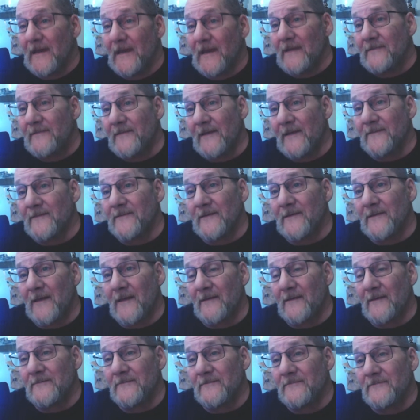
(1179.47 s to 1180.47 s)
And she actually
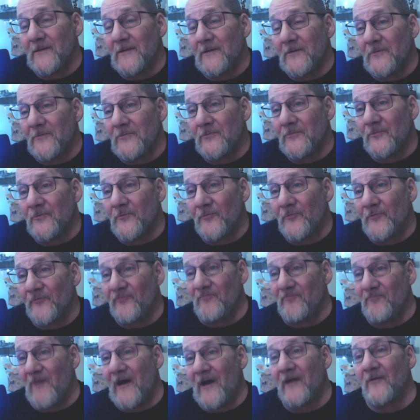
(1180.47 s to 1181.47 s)
kind of,
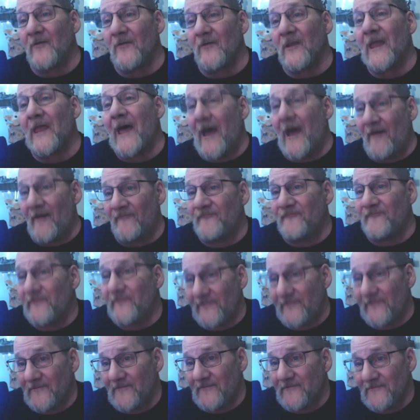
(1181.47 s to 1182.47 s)
smile
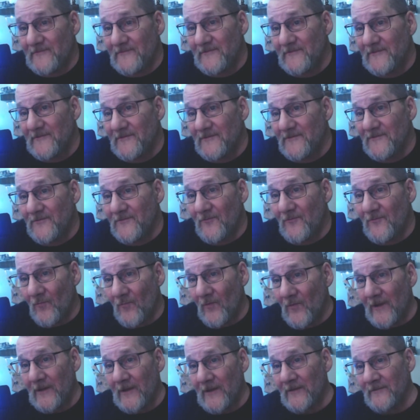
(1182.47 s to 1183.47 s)
laughed
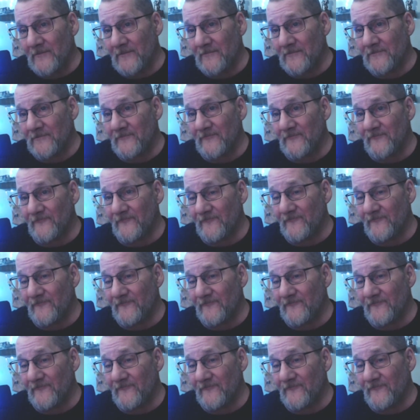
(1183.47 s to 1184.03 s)
when